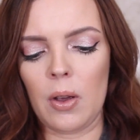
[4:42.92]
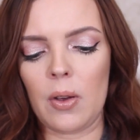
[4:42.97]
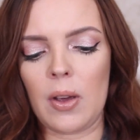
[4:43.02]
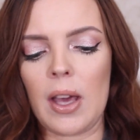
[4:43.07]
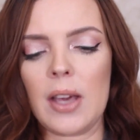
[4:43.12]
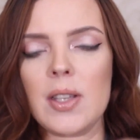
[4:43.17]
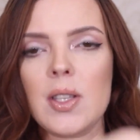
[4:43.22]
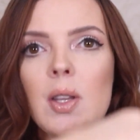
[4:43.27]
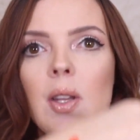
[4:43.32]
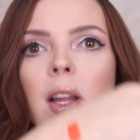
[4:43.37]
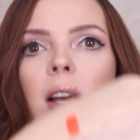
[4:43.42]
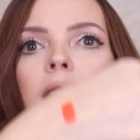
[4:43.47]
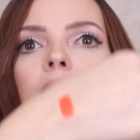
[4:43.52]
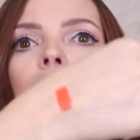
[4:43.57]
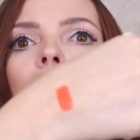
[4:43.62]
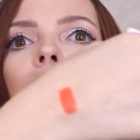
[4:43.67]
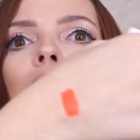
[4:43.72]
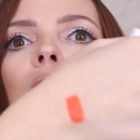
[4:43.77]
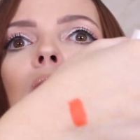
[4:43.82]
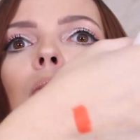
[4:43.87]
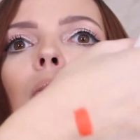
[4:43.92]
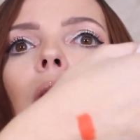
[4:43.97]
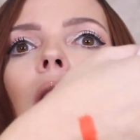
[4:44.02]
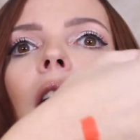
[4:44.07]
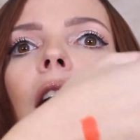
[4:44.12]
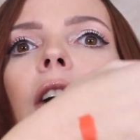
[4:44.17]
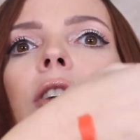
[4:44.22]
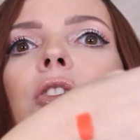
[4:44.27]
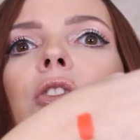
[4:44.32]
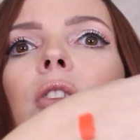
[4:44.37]
Okay, so that's the
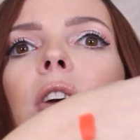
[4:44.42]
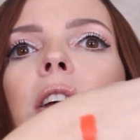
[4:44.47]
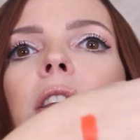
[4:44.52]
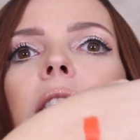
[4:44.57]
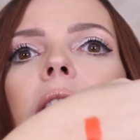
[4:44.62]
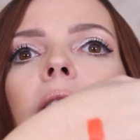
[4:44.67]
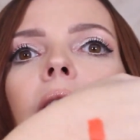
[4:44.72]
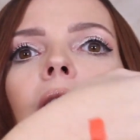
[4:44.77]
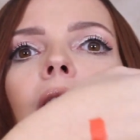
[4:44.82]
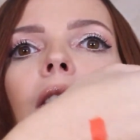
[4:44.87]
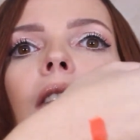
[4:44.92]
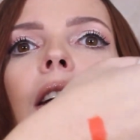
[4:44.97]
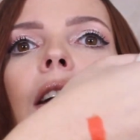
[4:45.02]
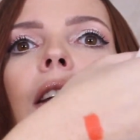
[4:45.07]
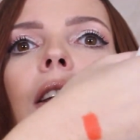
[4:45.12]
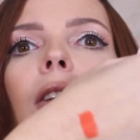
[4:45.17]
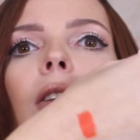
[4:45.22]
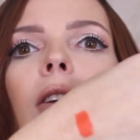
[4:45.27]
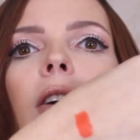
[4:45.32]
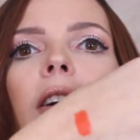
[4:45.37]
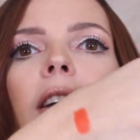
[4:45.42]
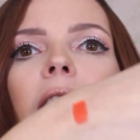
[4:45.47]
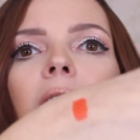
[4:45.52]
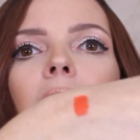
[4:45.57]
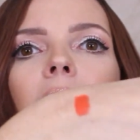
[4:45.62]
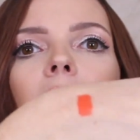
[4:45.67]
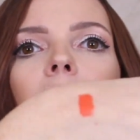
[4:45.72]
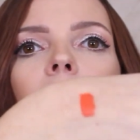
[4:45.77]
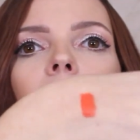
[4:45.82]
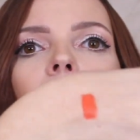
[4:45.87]
swatch right there. Like, look
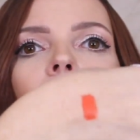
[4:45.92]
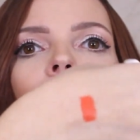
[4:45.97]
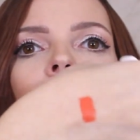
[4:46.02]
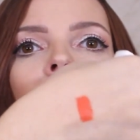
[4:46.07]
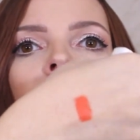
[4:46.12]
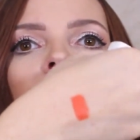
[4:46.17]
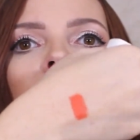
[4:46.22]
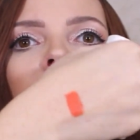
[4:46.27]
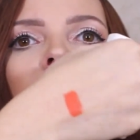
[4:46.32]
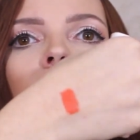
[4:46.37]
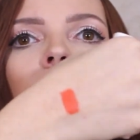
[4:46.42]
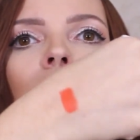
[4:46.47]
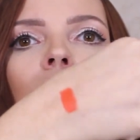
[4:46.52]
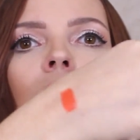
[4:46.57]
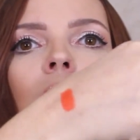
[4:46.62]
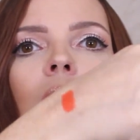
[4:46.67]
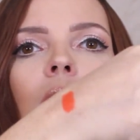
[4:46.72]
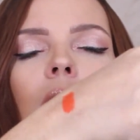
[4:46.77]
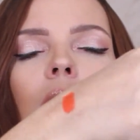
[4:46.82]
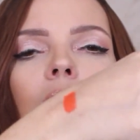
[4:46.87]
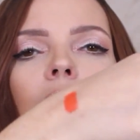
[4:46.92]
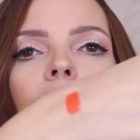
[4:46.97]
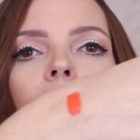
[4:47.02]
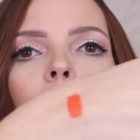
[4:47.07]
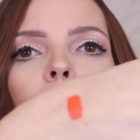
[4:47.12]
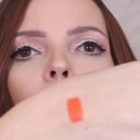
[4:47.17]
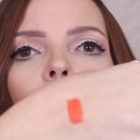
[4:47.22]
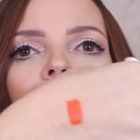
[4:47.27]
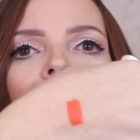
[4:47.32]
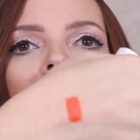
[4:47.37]
how, look
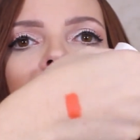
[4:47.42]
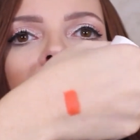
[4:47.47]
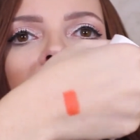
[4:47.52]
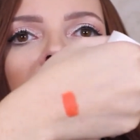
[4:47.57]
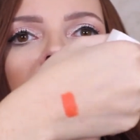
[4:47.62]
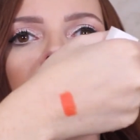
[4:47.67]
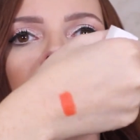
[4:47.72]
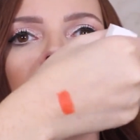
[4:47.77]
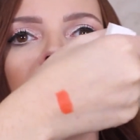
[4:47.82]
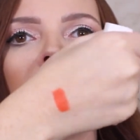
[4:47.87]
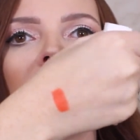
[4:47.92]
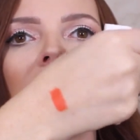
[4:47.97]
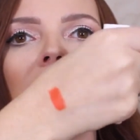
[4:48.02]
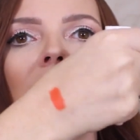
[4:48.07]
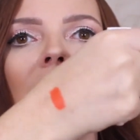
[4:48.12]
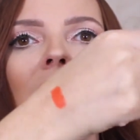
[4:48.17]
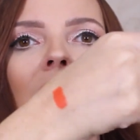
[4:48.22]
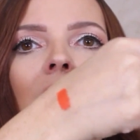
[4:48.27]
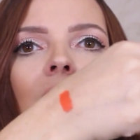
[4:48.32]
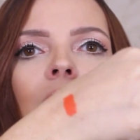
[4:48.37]
how bright that is.